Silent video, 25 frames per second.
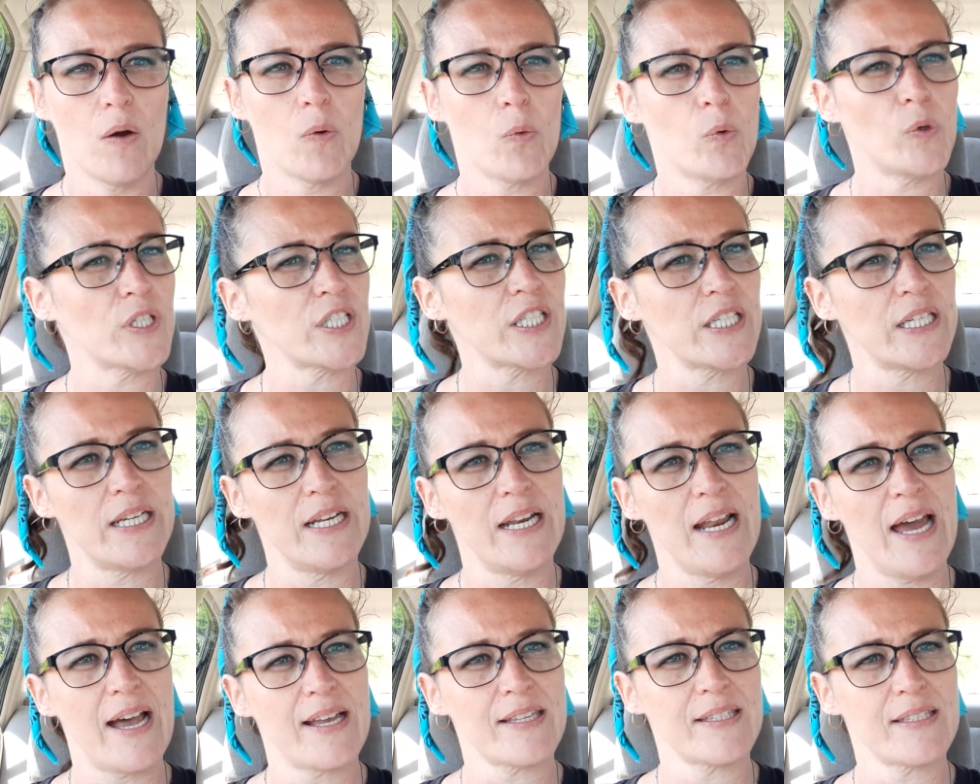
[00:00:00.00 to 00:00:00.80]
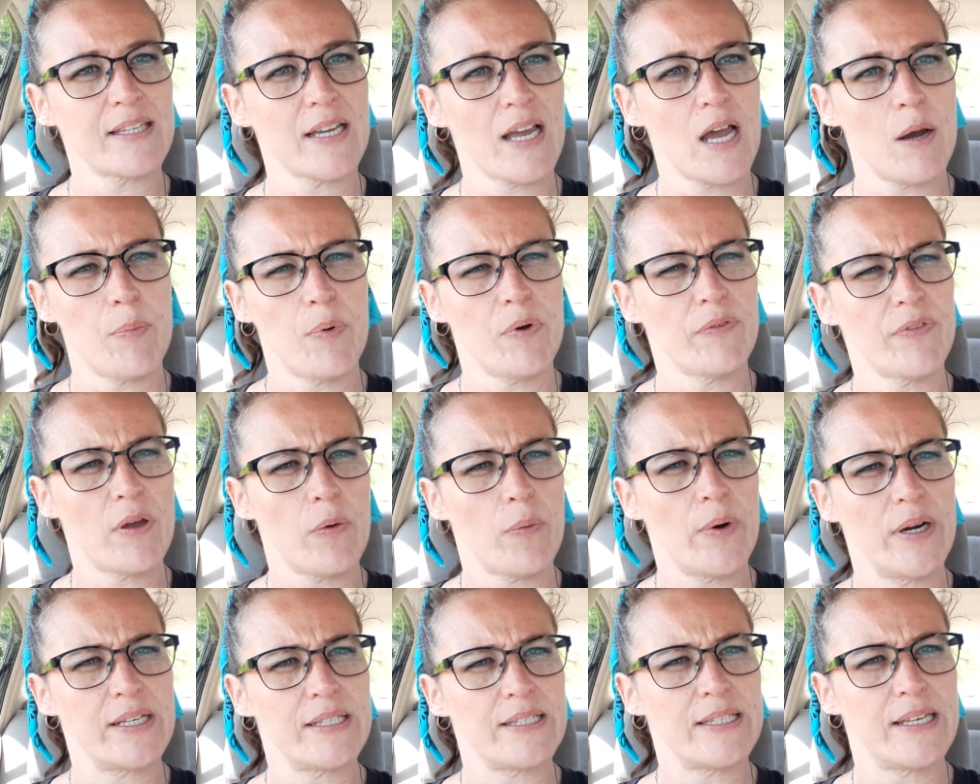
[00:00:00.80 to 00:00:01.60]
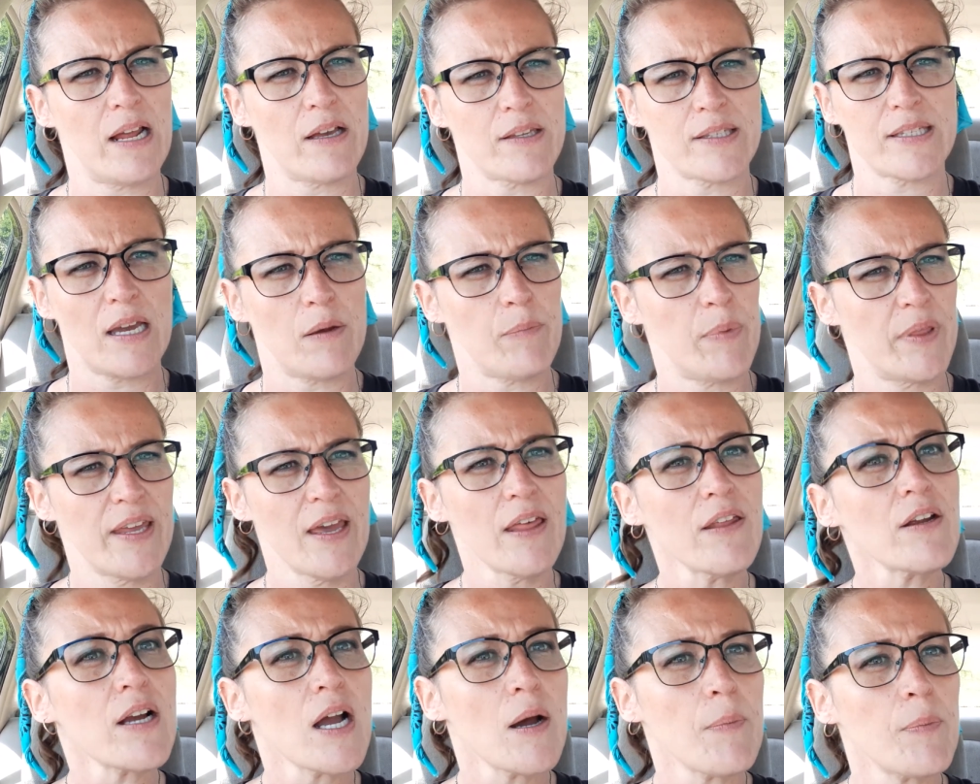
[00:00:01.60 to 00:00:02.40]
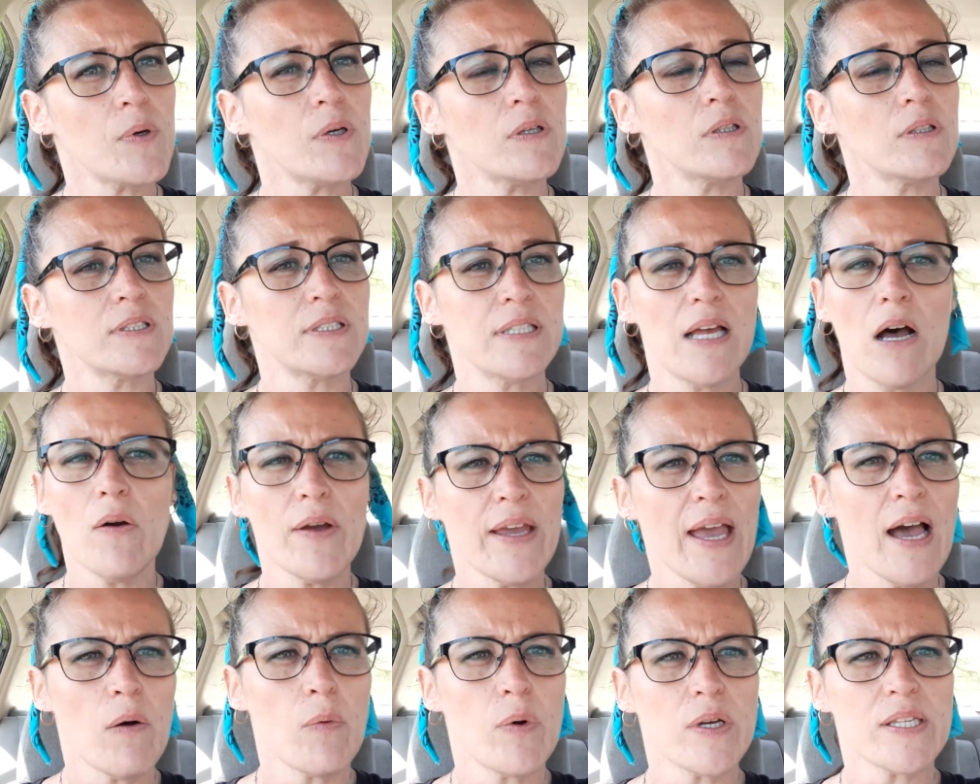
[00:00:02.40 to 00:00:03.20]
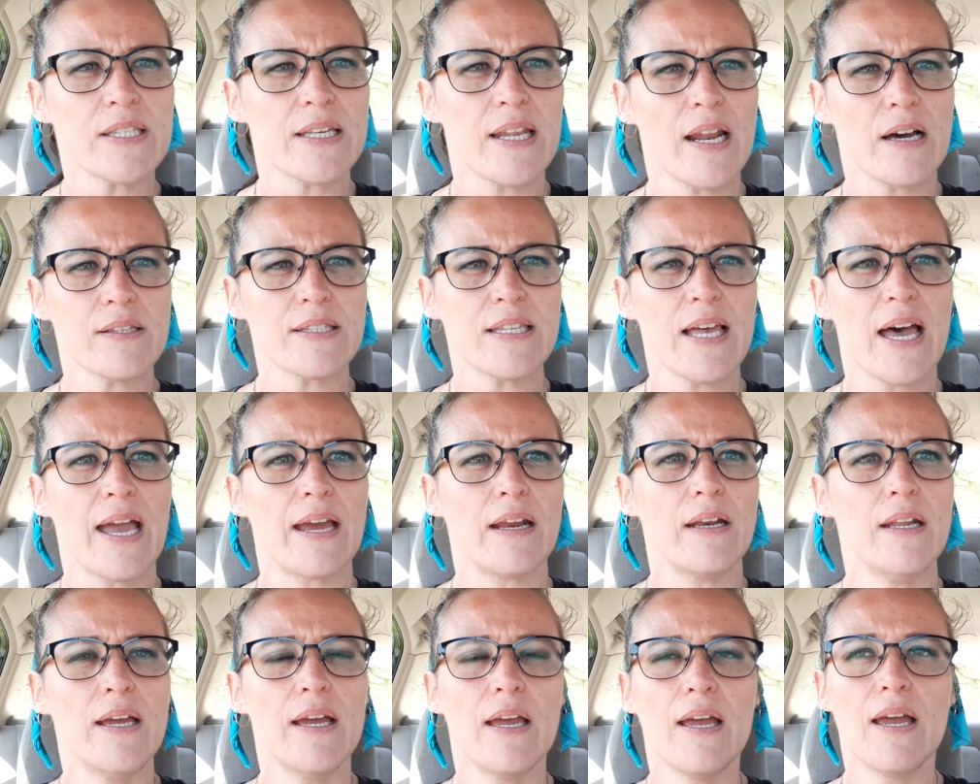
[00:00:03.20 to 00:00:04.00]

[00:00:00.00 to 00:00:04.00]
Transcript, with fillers: Well, she didn't ask the couple if they wanted to sit outside, but the other couple, oh yeah, we'll sit outside.